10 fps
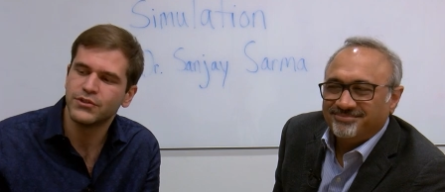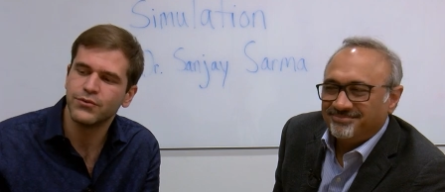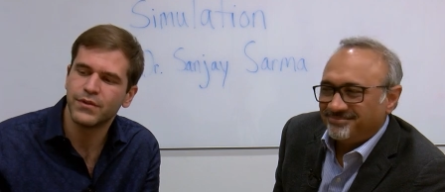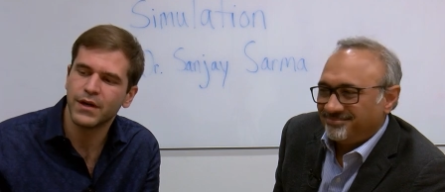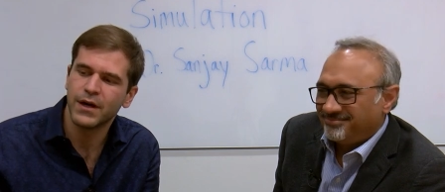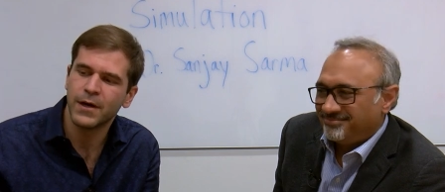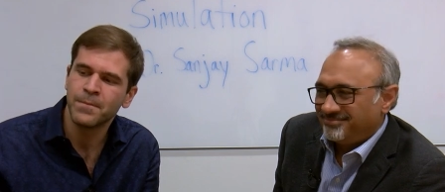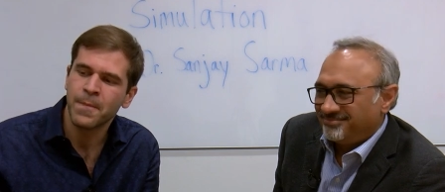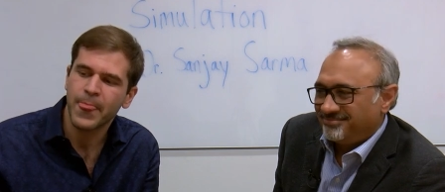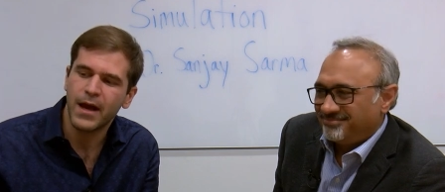Speaker 1: to
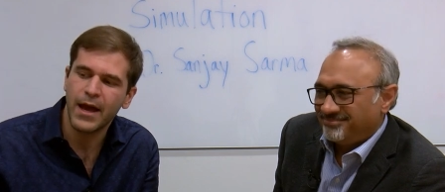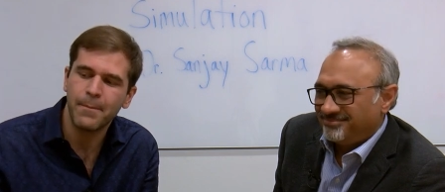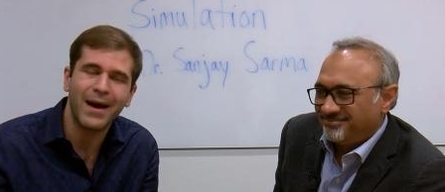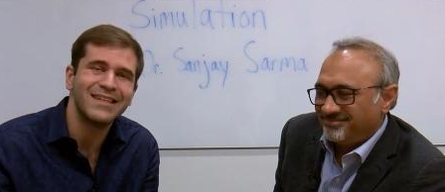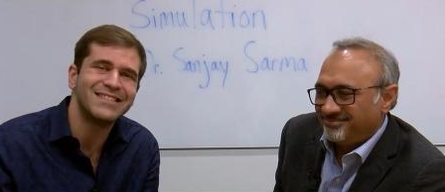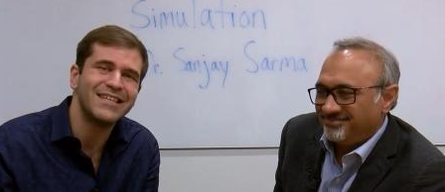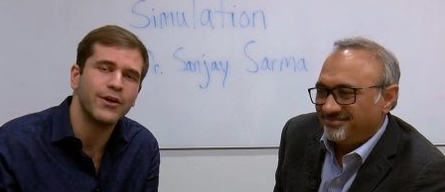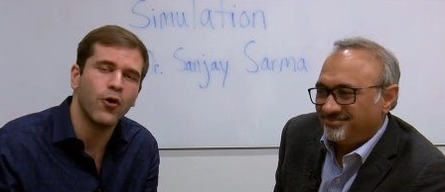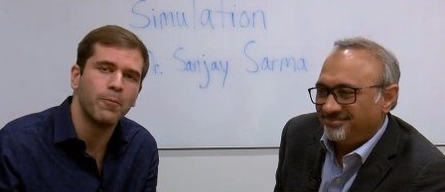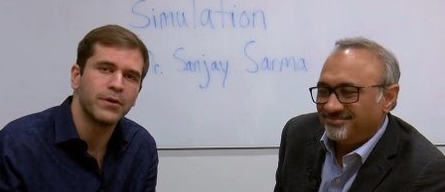the
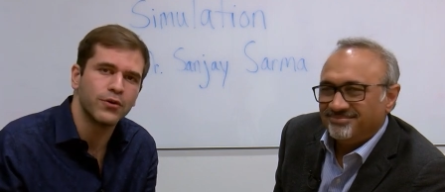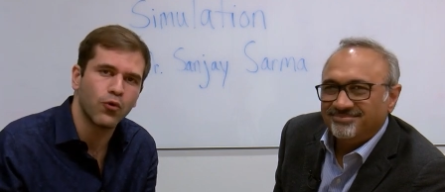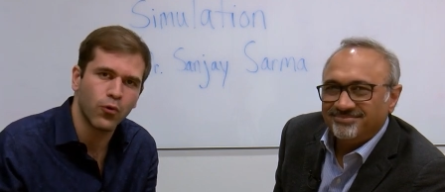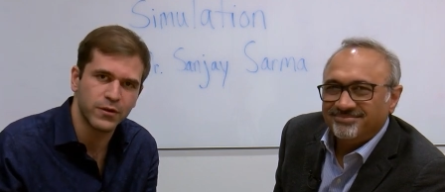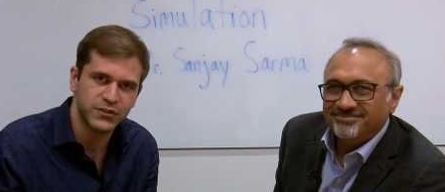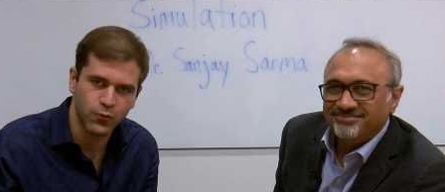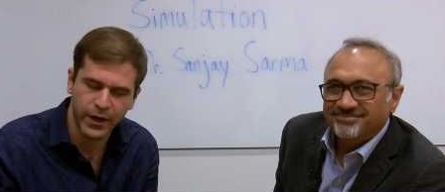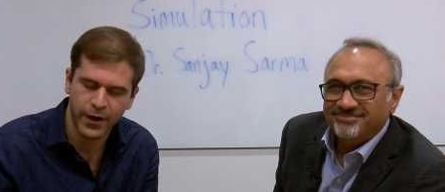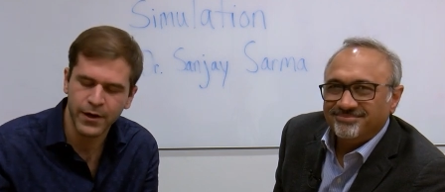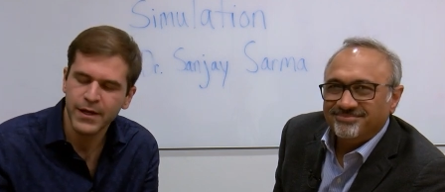MIT
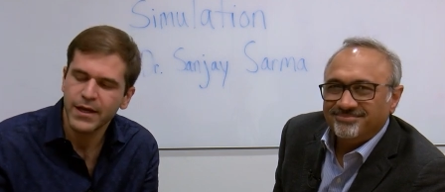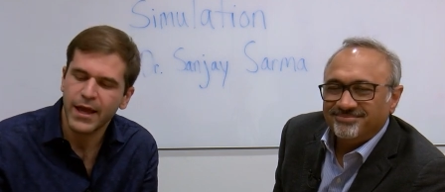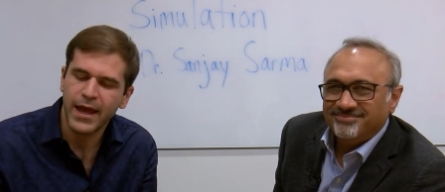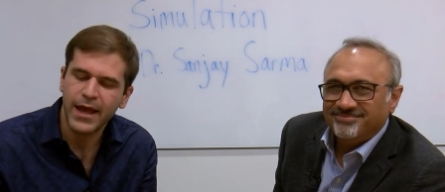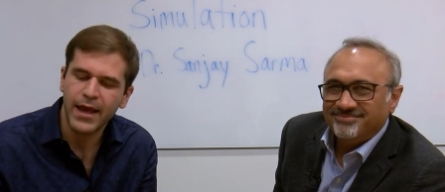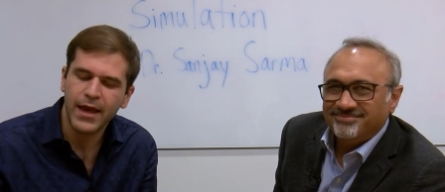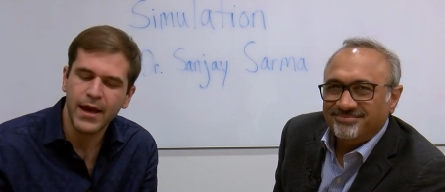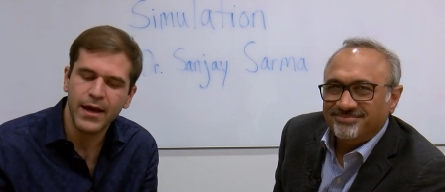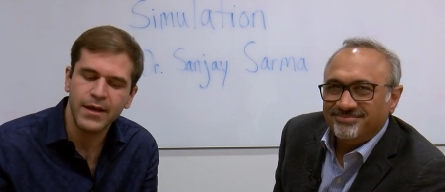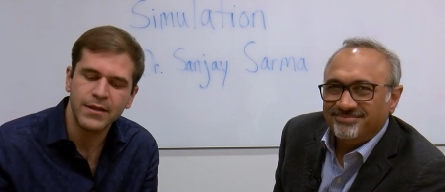OpenCourseWare.
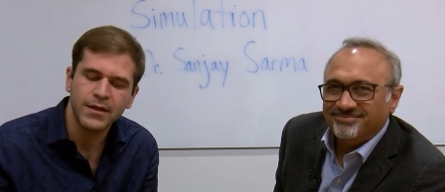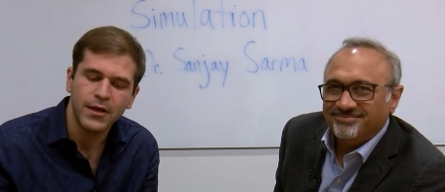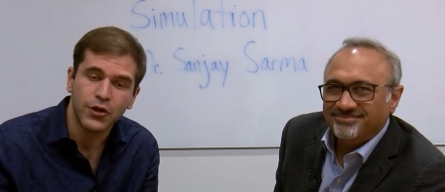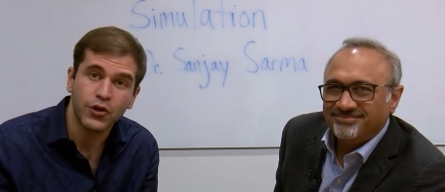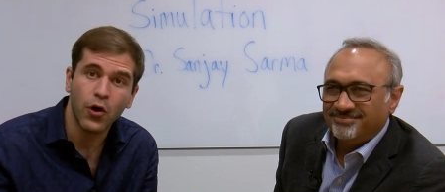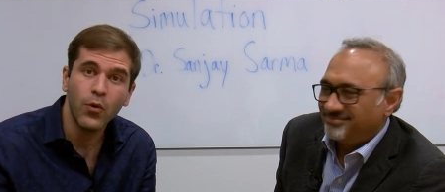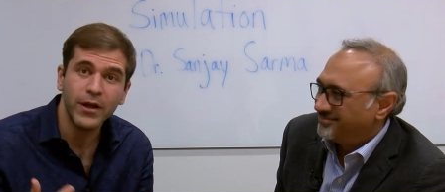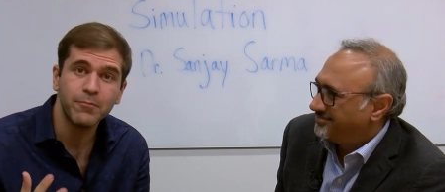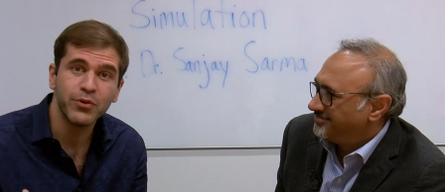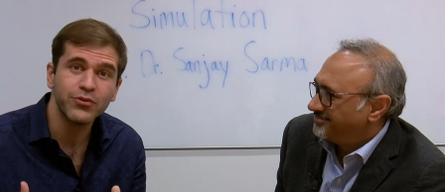And go
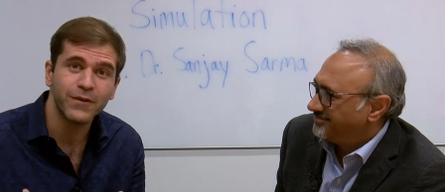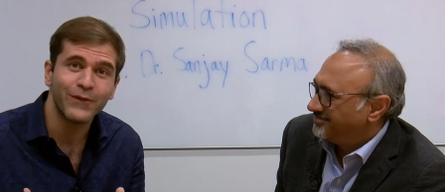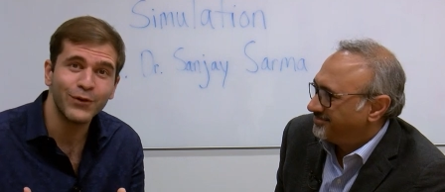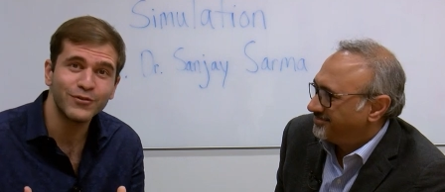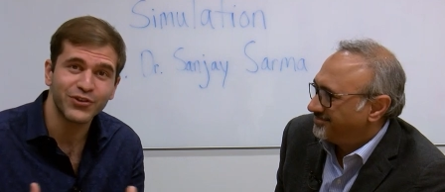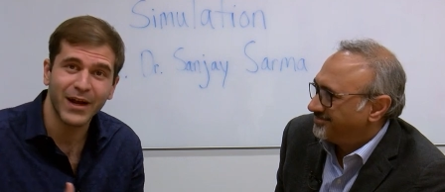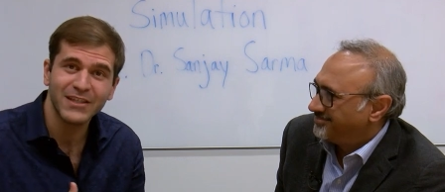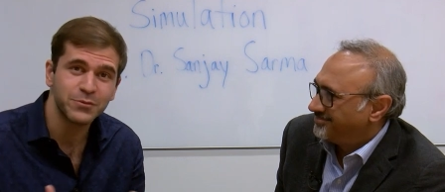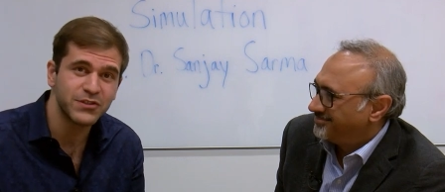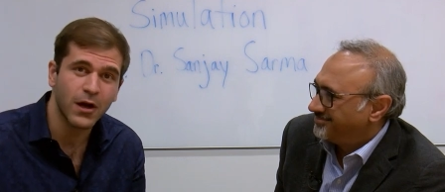and build the future,
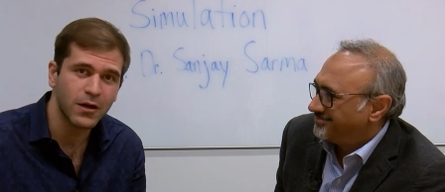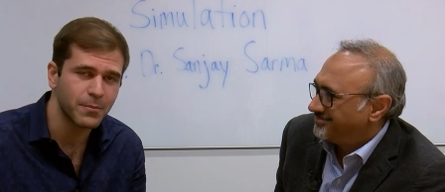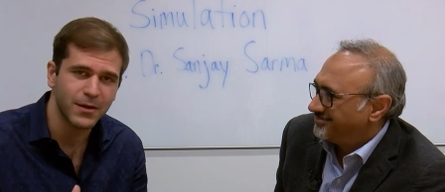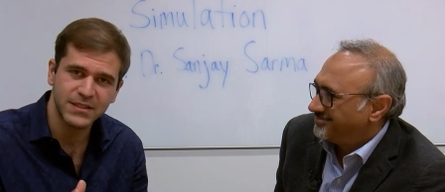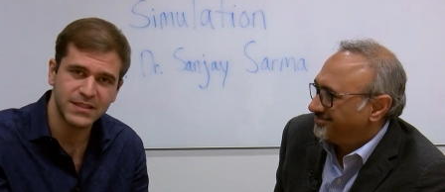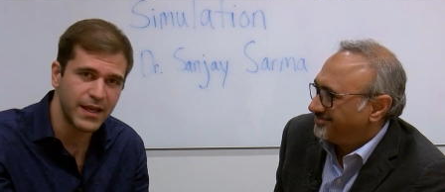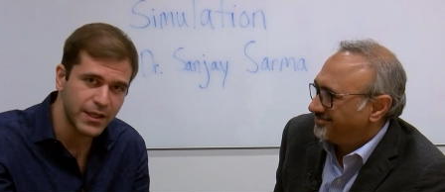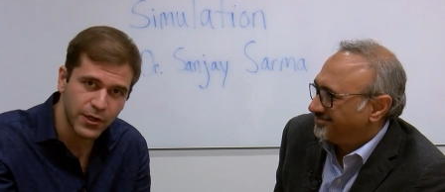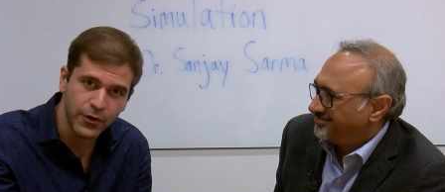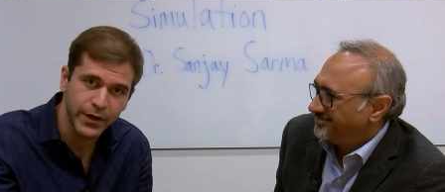as we talked about. Stay
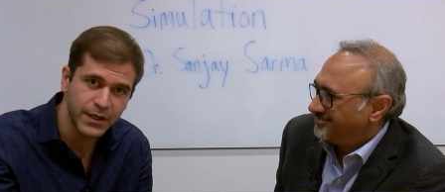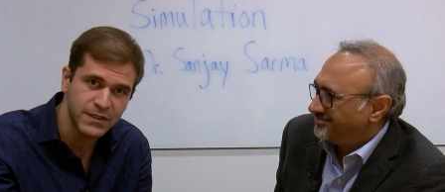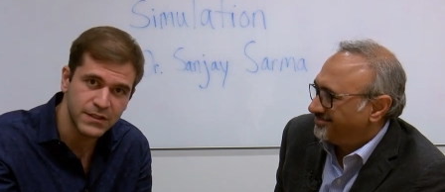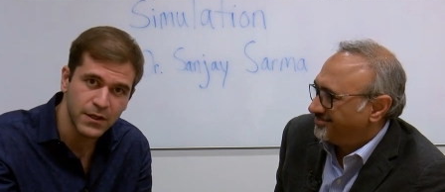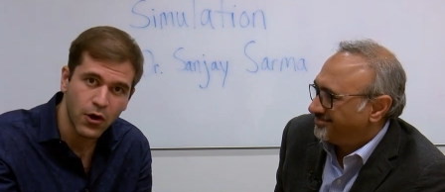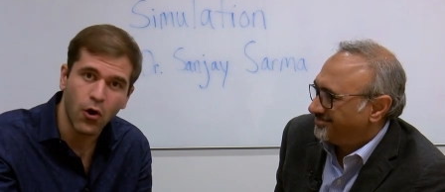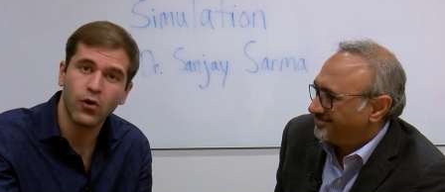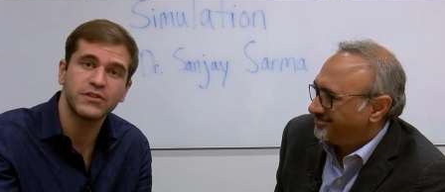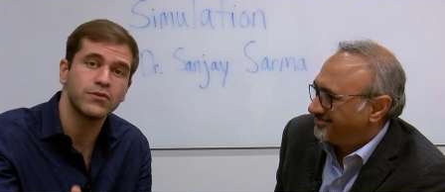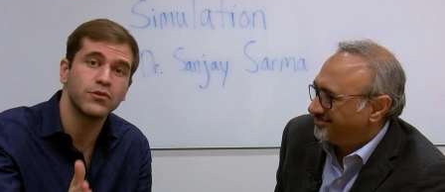curious.
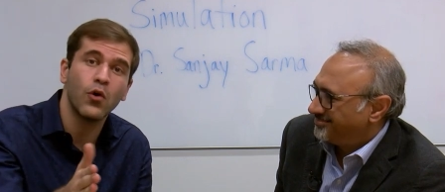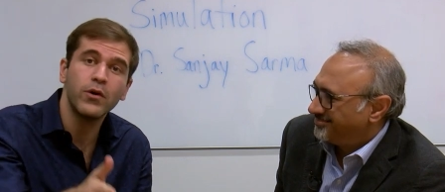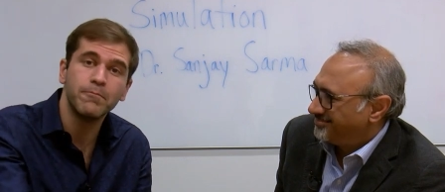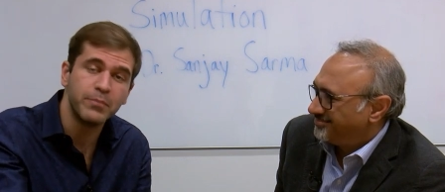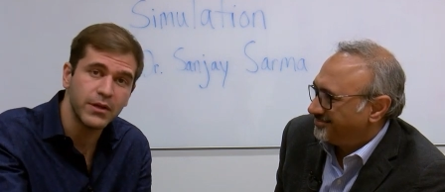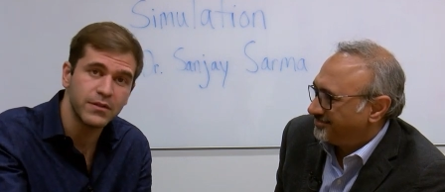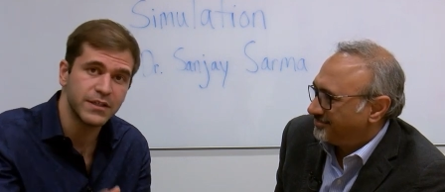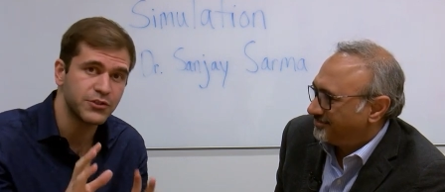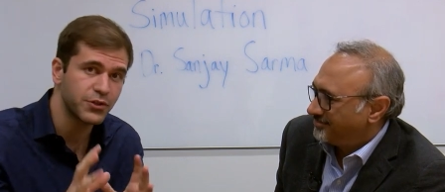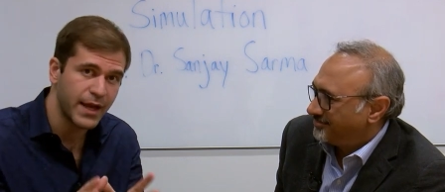Also, go and build.
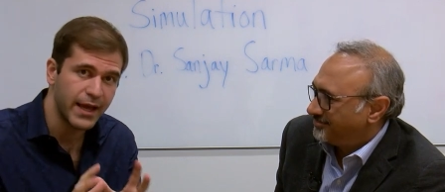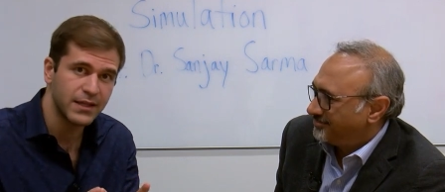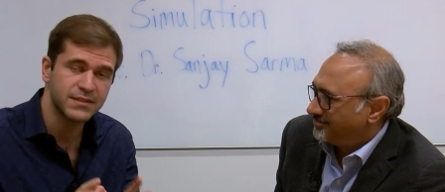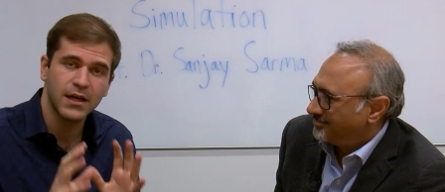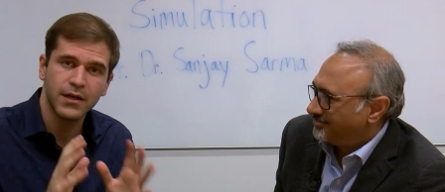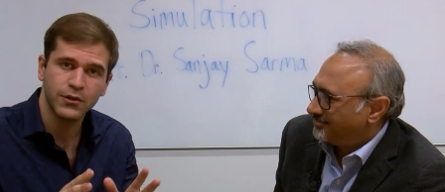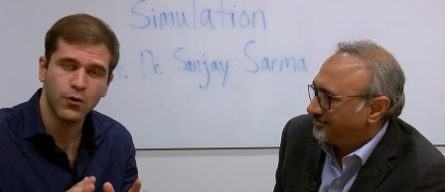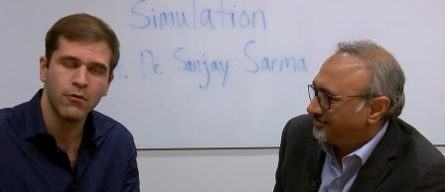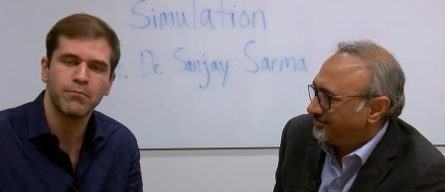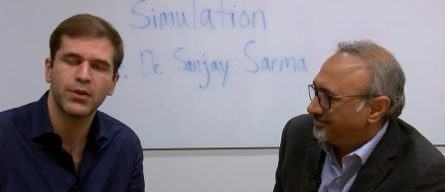Get your hands on.
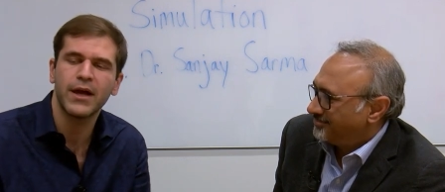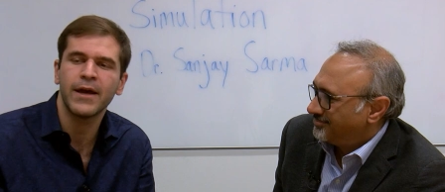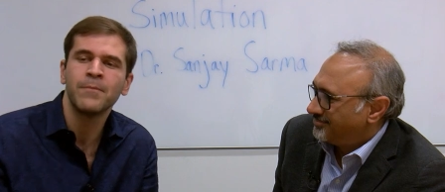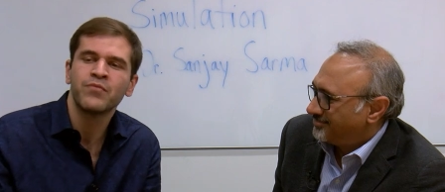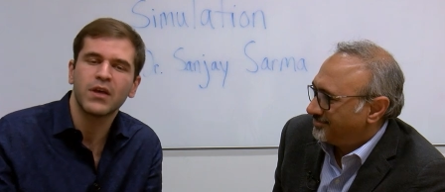Go and play.